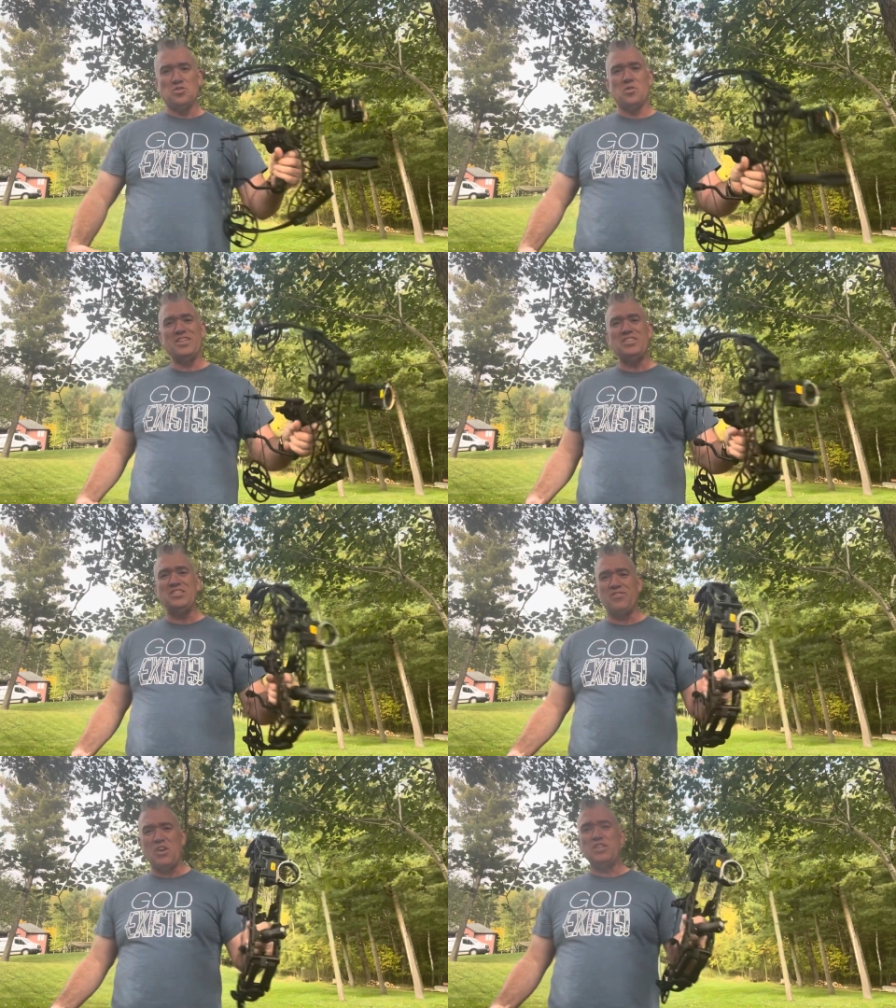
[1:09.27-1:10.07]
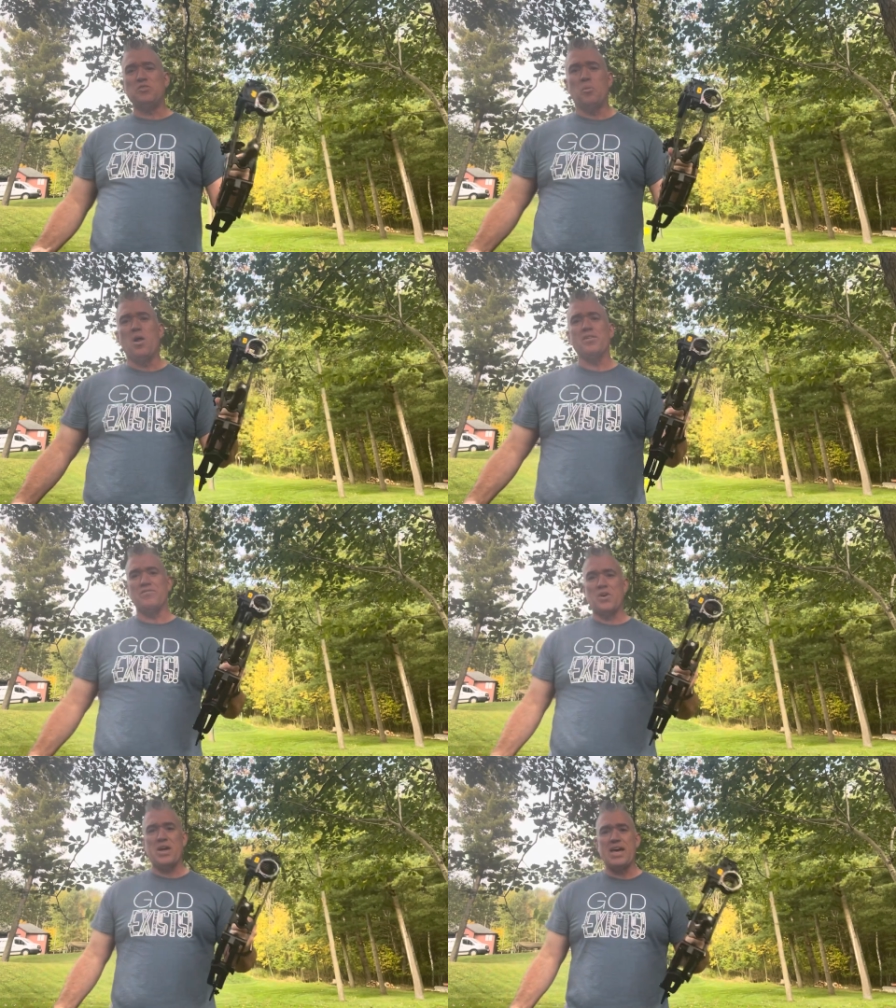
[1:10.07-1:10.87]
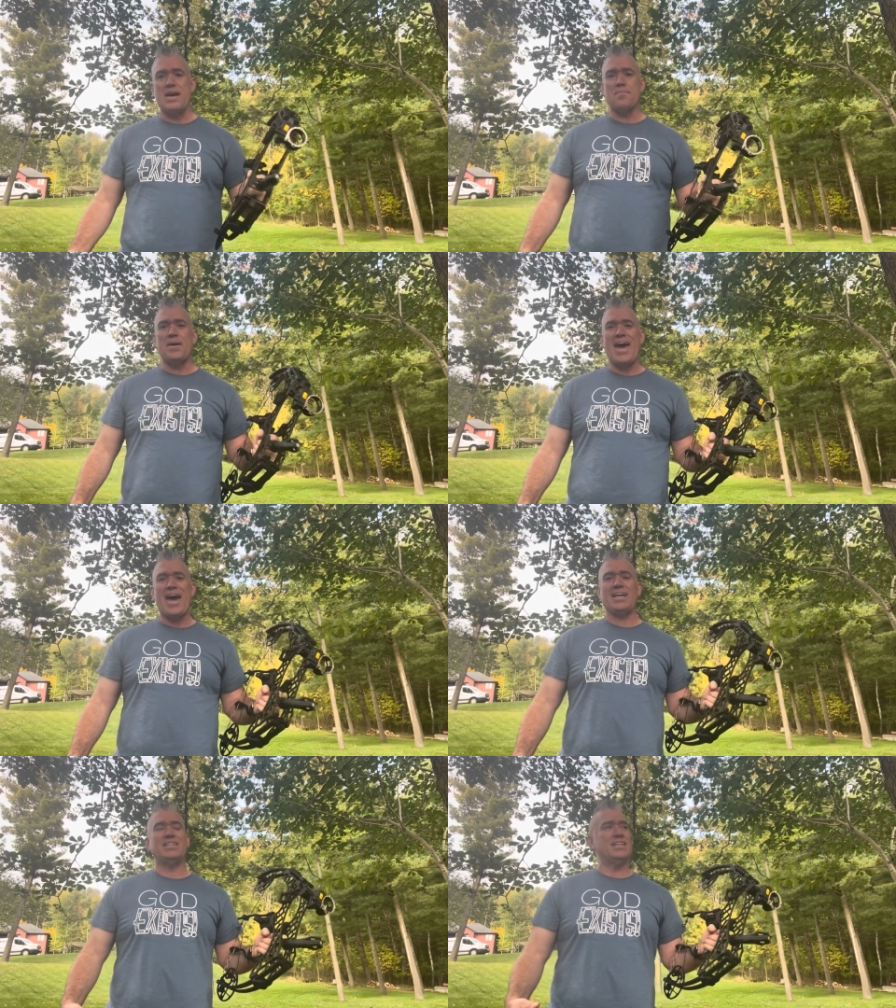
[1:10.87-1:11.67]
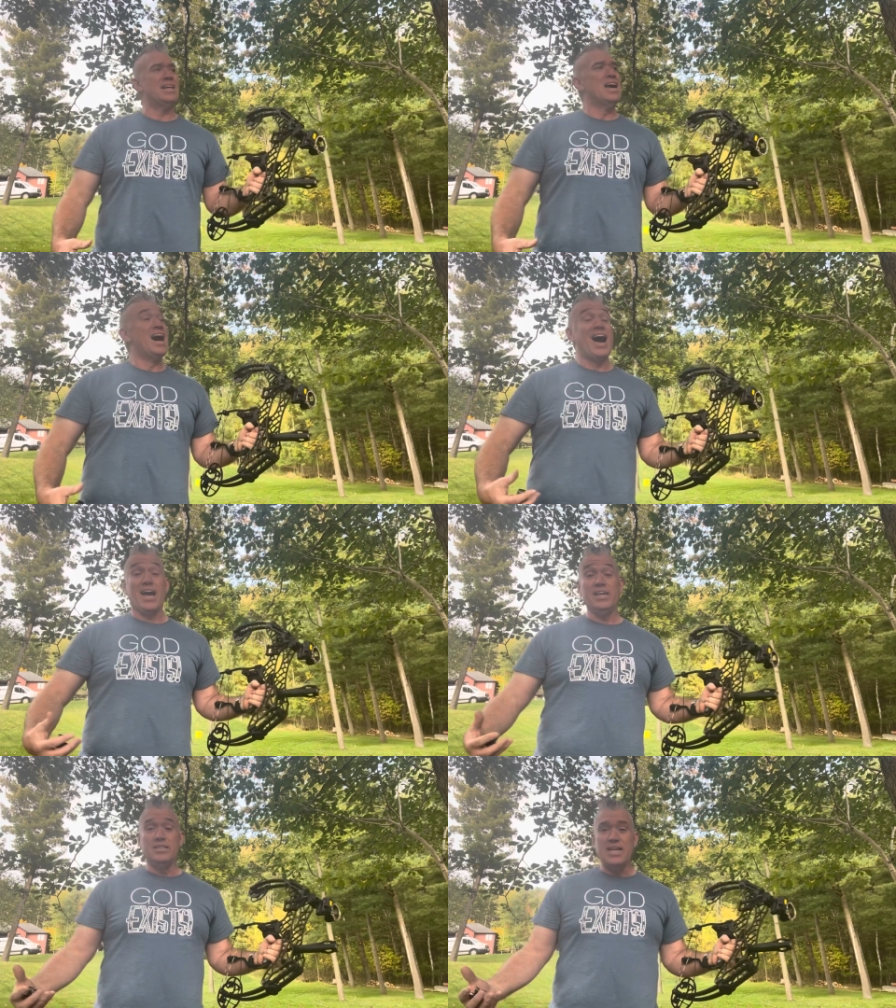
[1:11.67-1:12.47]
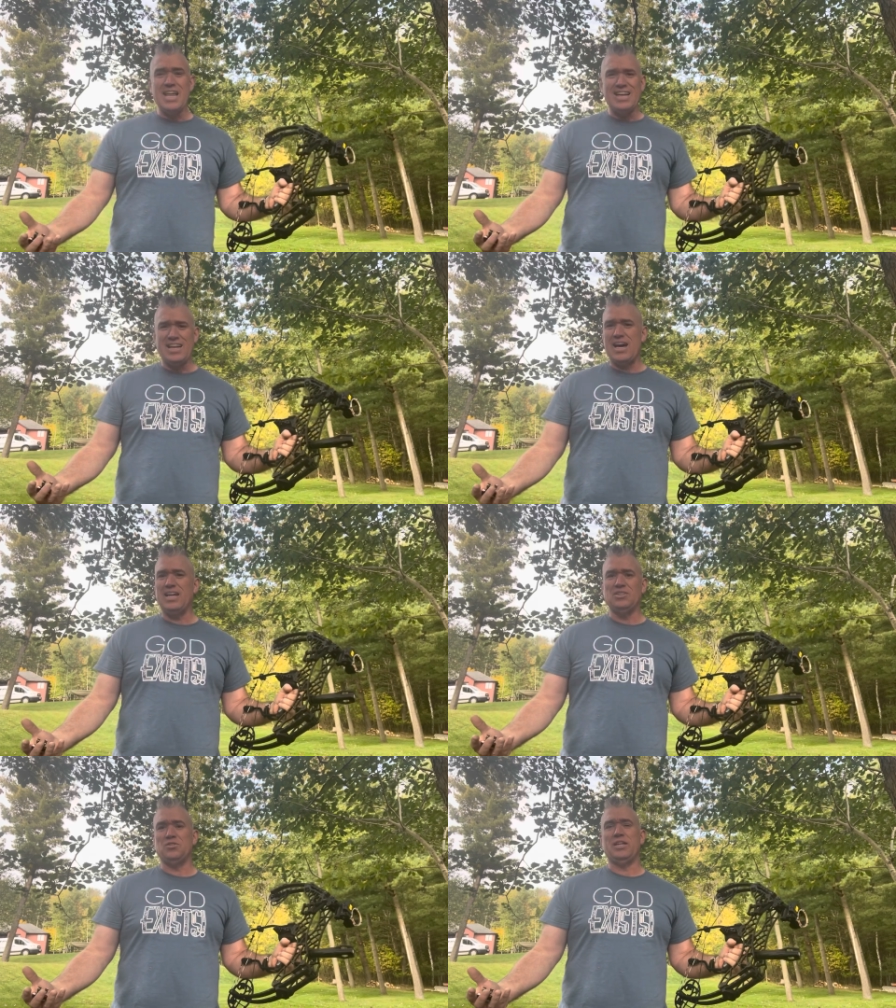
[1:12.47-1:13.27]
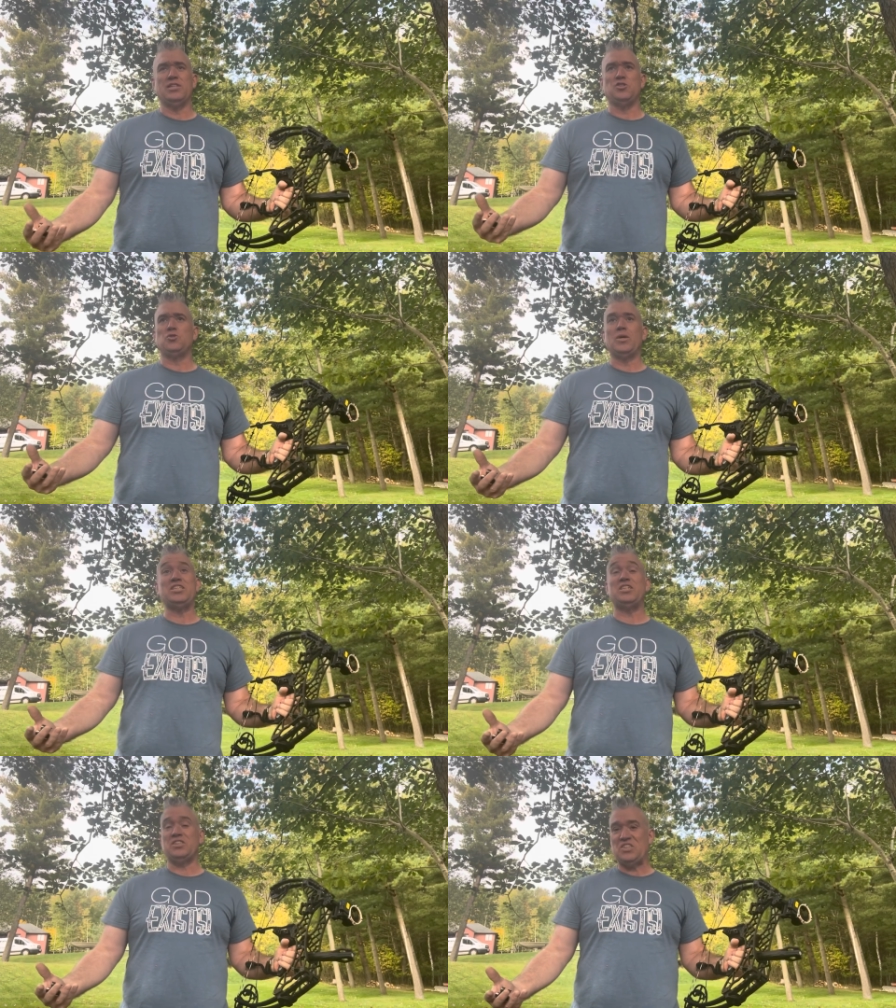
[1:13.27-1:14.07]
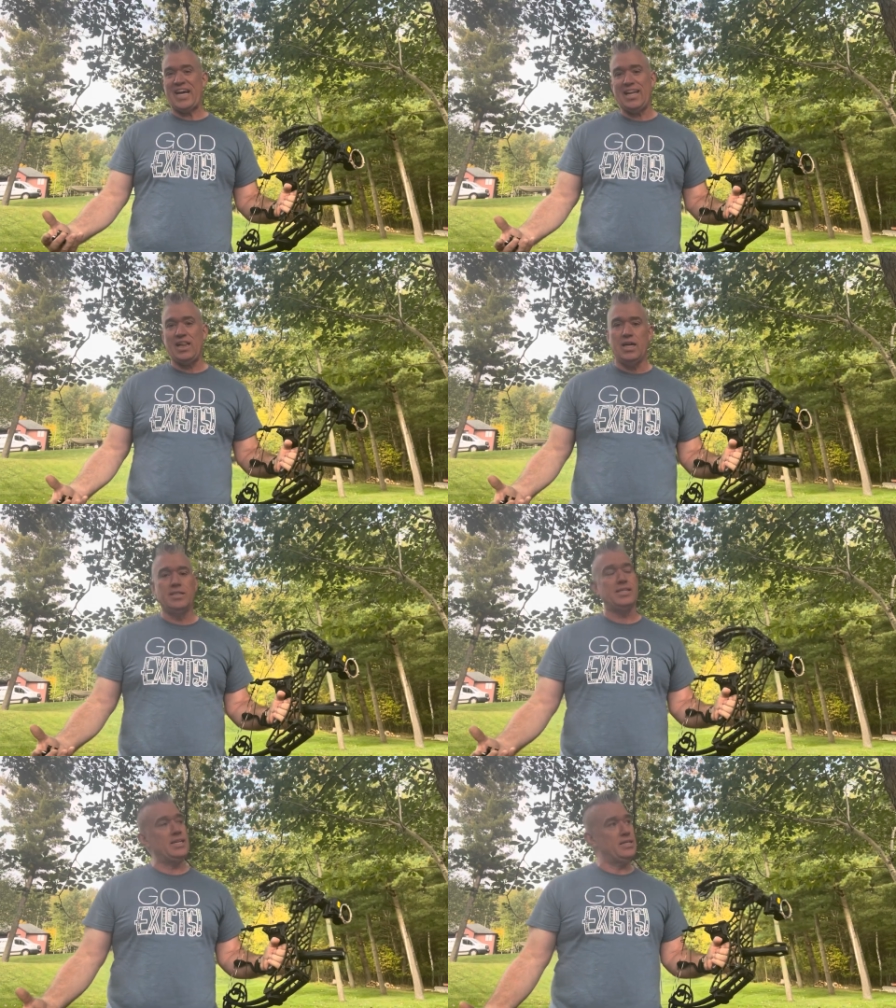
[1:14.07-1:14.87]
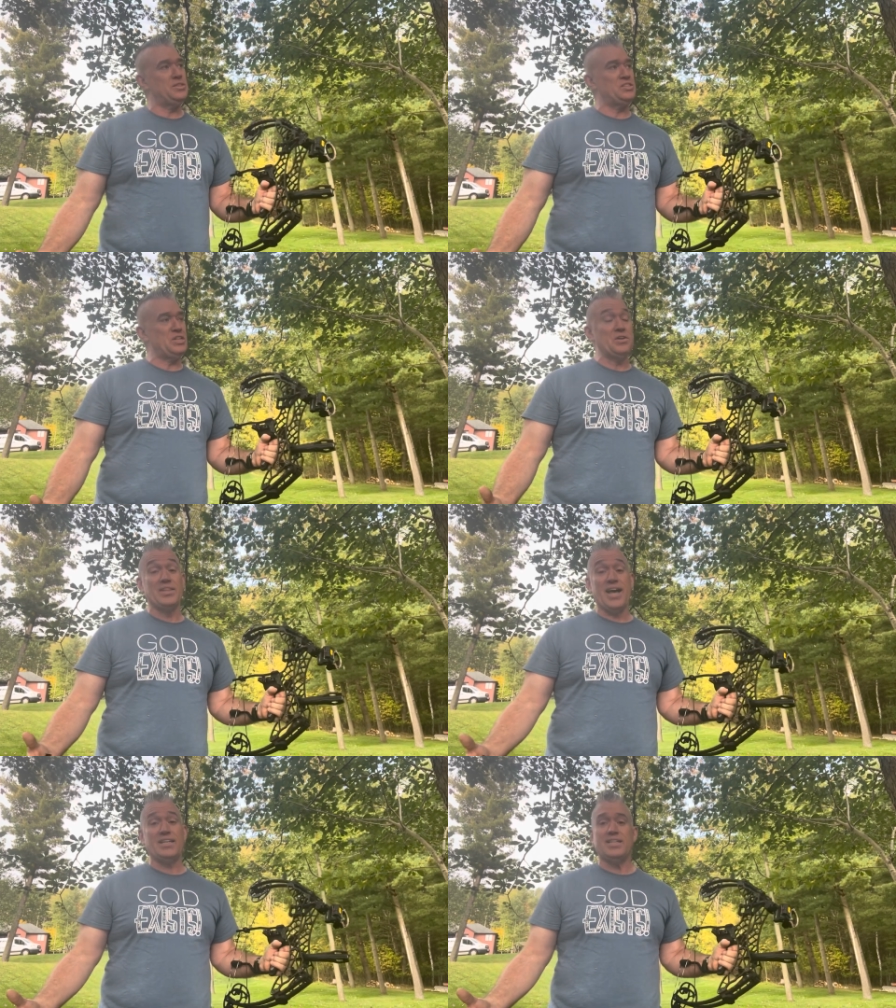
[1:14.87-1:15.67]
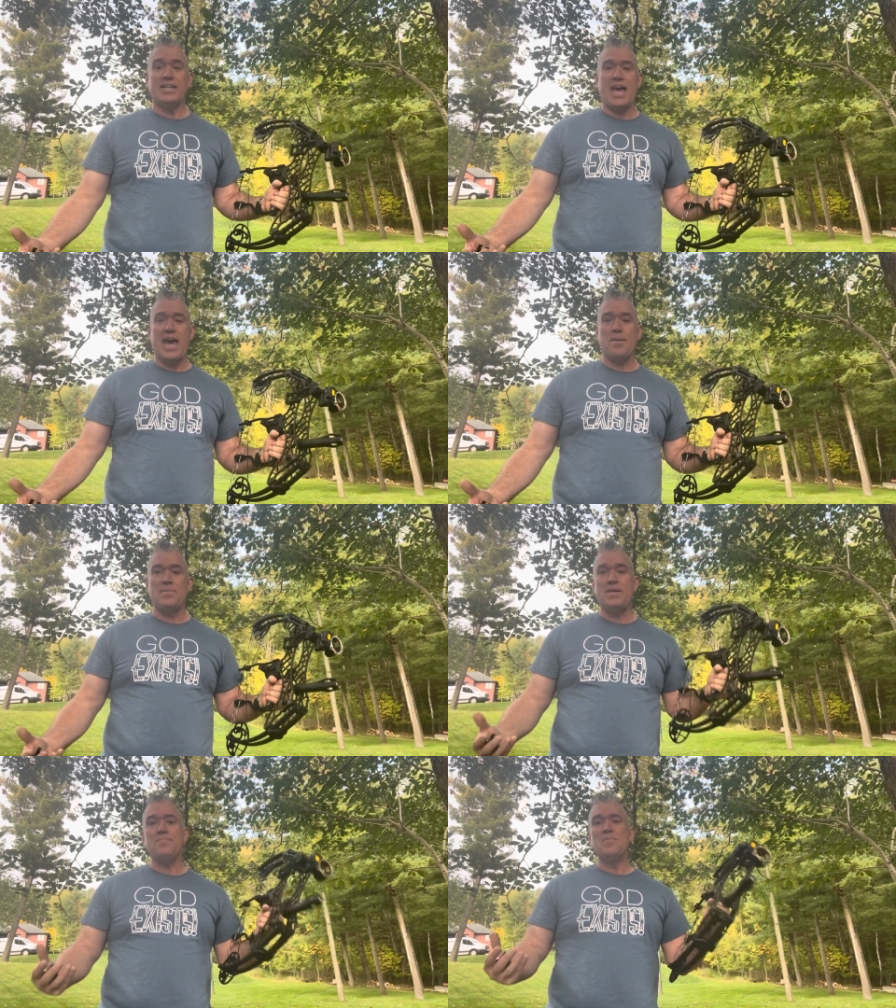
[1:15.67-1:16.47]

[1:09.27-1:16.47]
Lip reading: So this is very small and very compact, and I intended honestly to switch to saddle hunting this year, and that didn't happen.